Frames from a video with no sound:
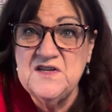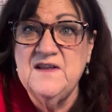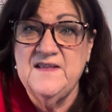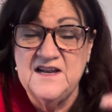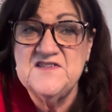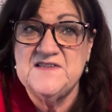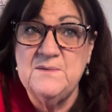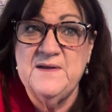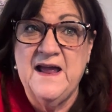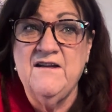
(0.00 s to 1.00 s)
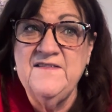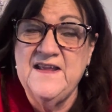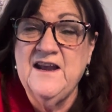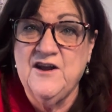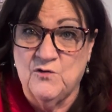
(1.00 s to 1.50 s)
and then I stepped down and
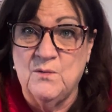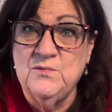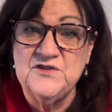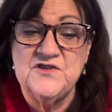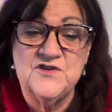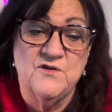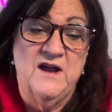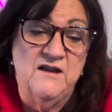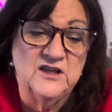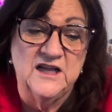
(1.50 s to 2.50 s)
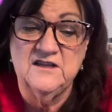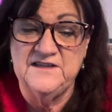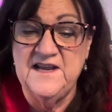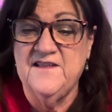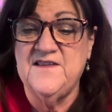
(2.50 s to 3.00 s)
then I crumbled to the ground.
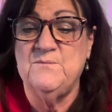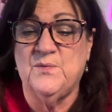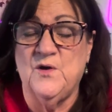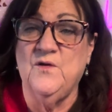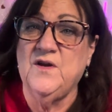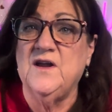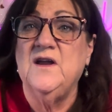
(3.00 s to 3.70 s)
Luckily, nothing broke.